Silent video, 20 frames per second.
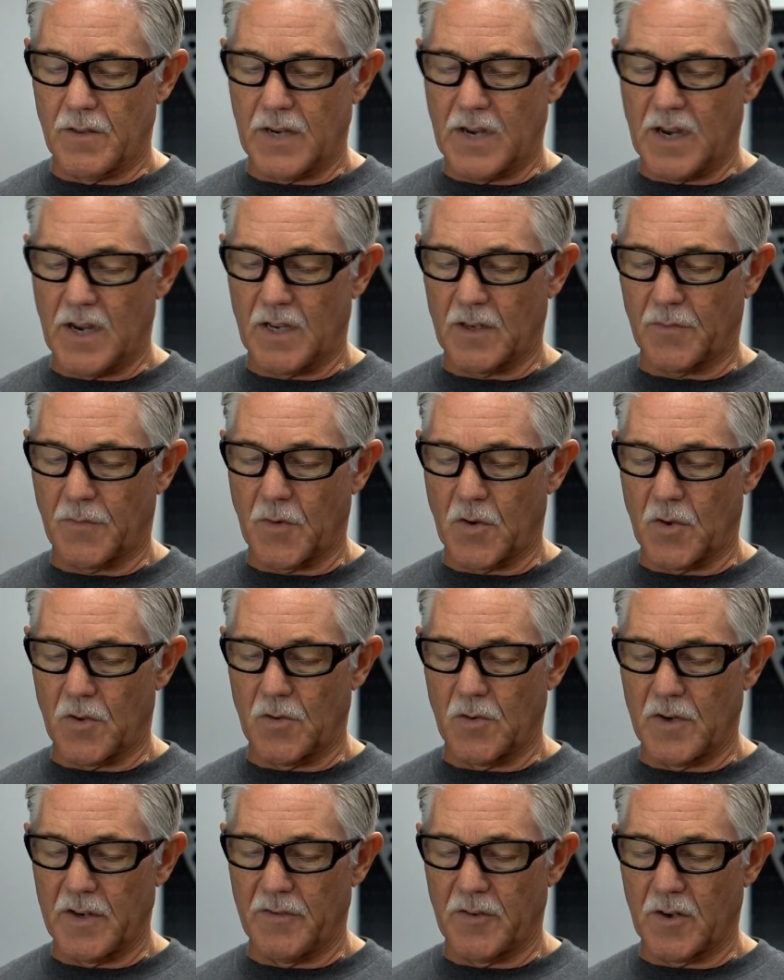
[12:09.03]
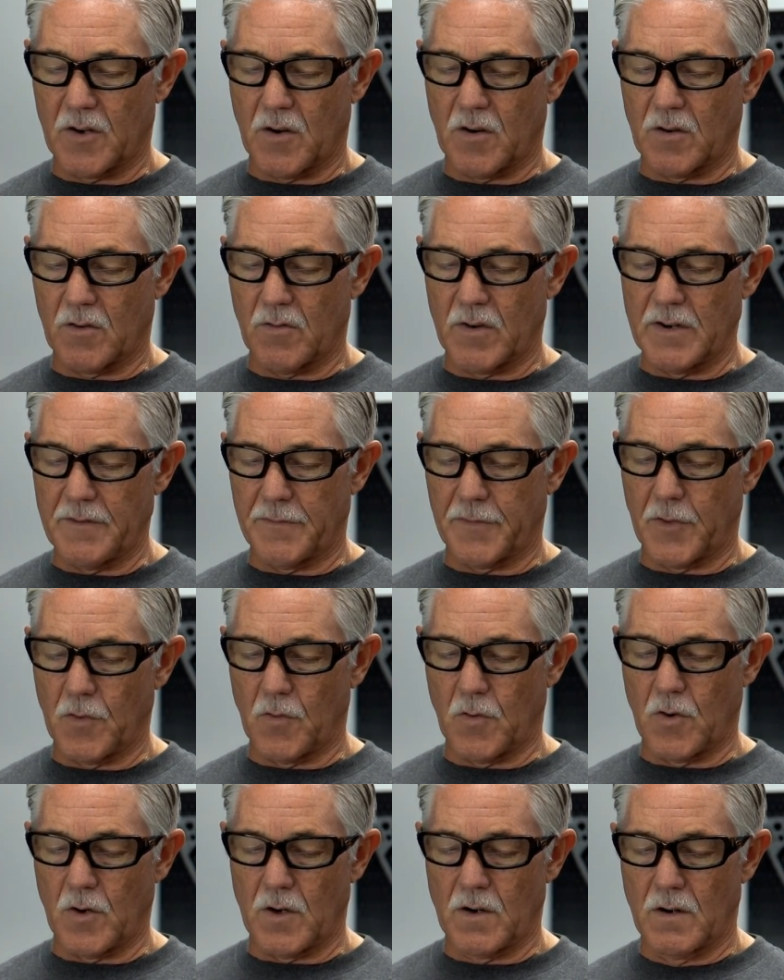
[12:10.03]
asphalt or even concrete
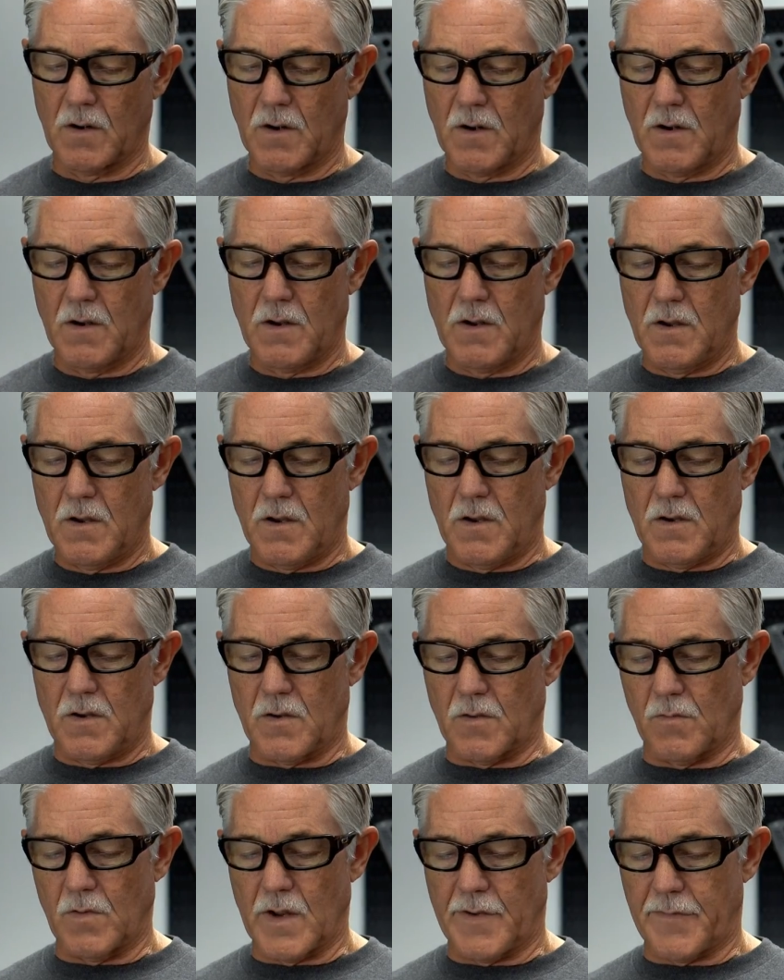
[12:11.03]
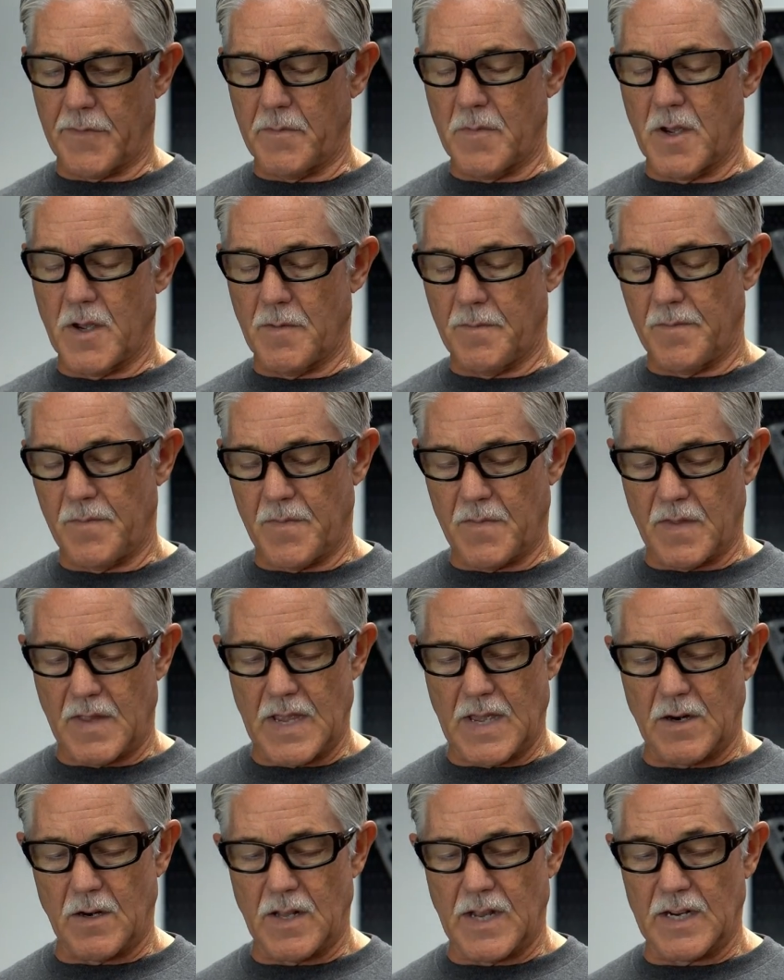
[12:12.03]
floor to rough them up.
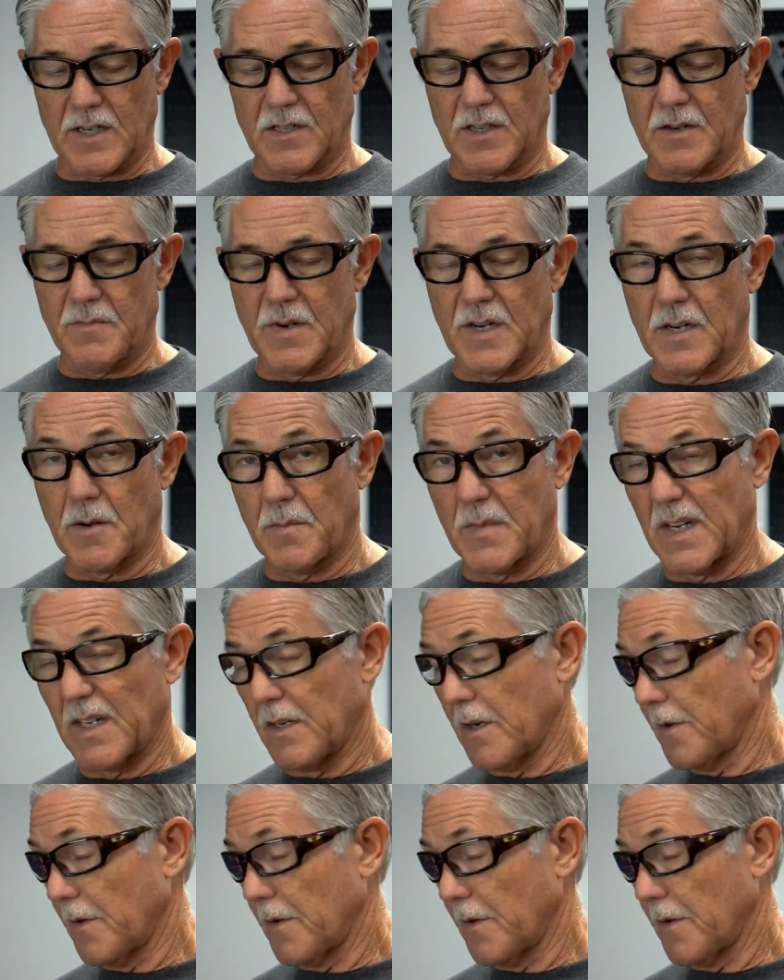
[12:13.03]
That'll actually make a big